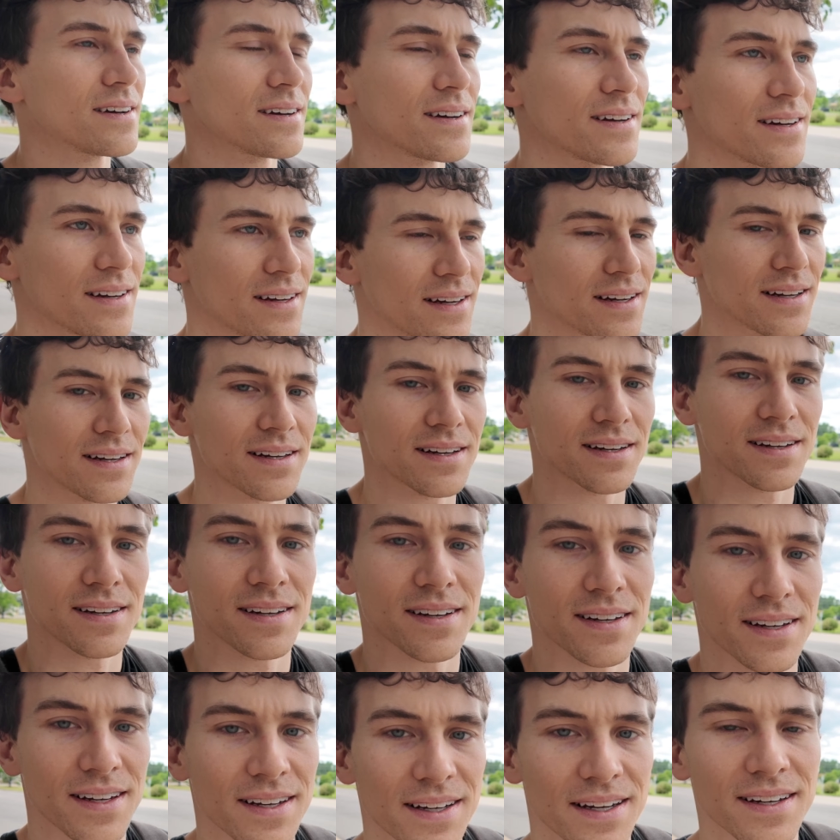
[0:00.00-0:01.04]
normally the
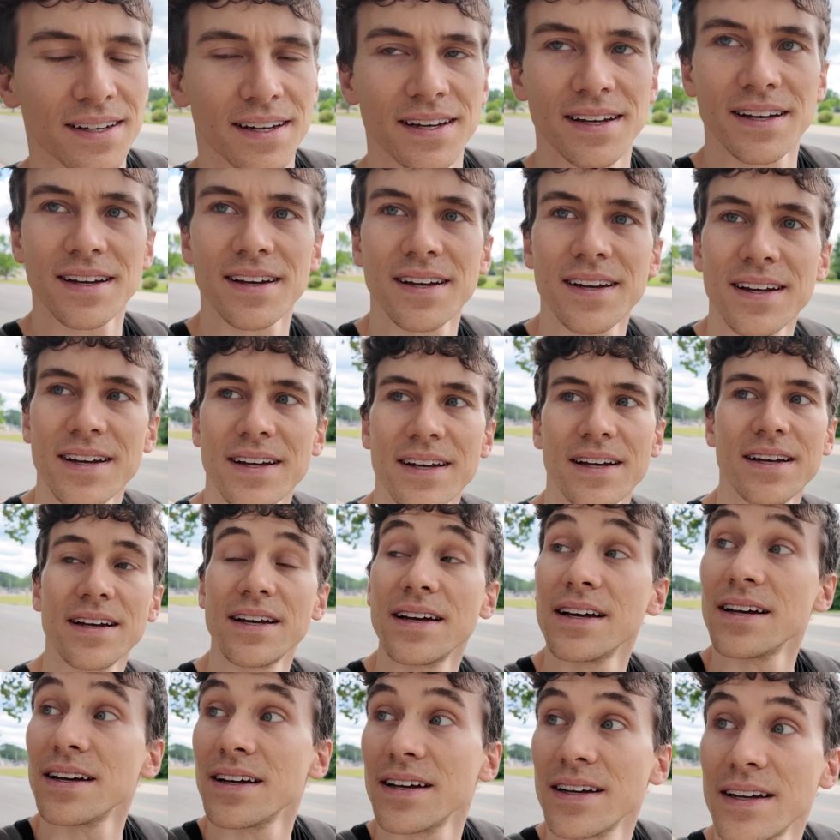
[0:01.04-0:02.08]
human eye cannot
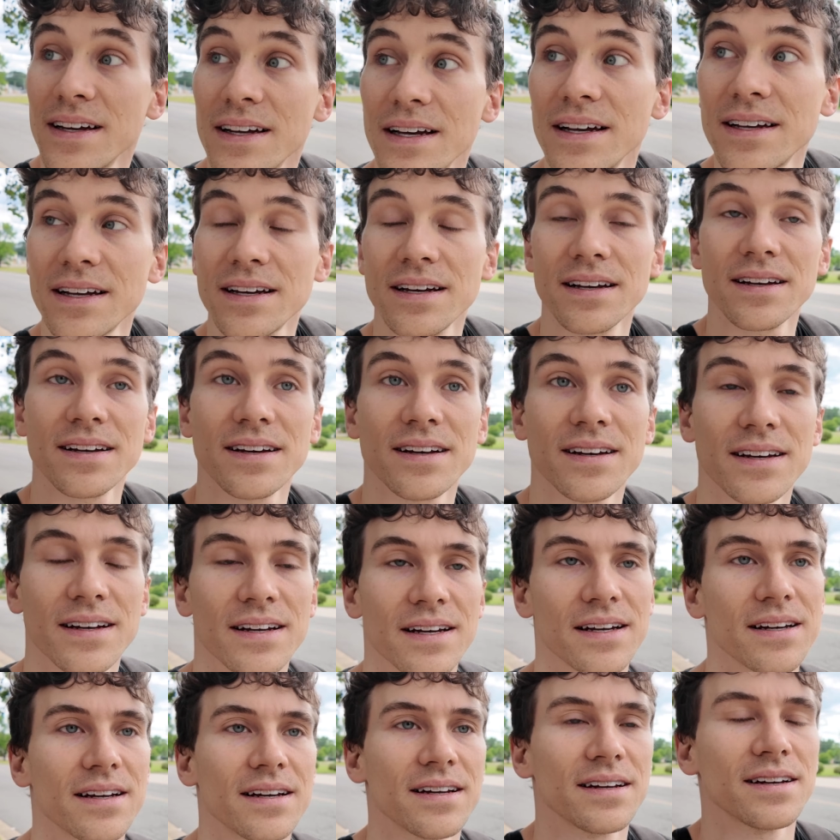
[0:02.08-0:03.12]
perceive
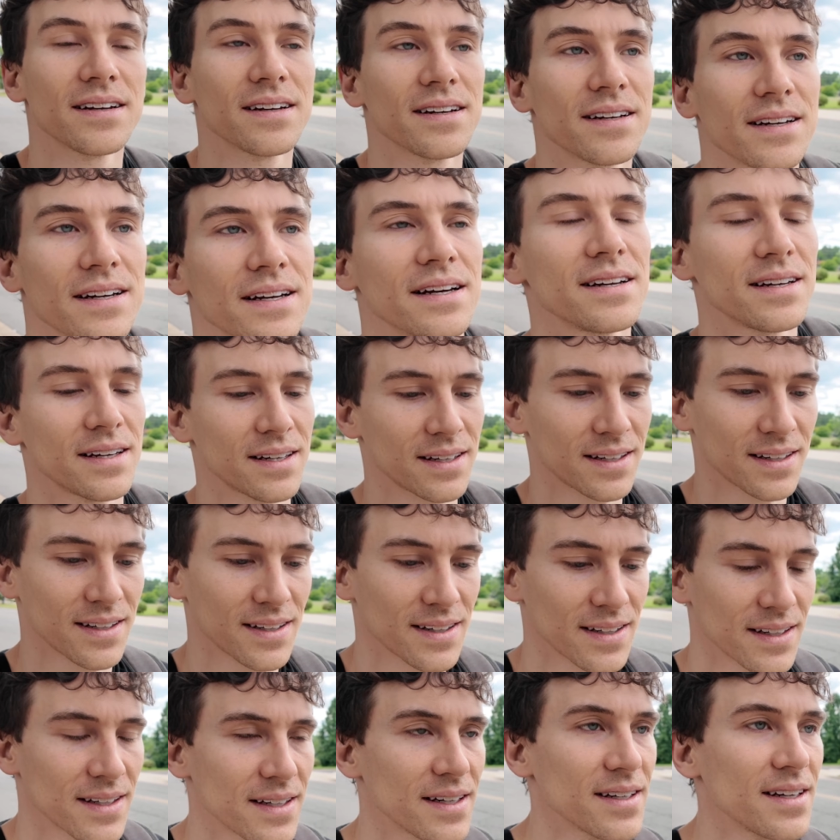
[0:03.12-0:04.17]
infrared light. We
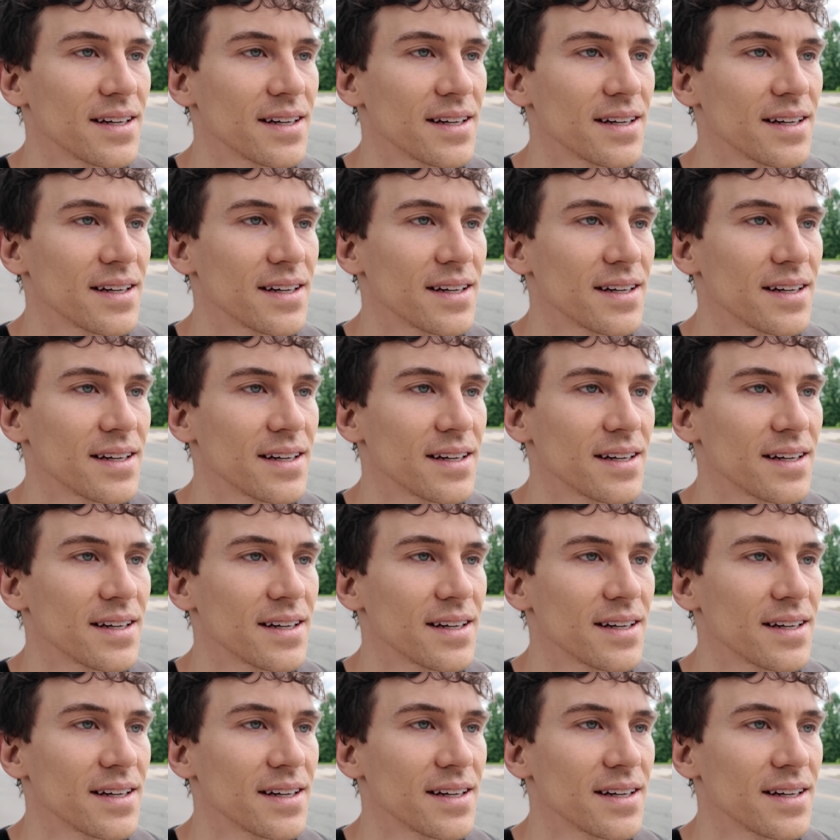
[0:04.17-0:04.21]
usually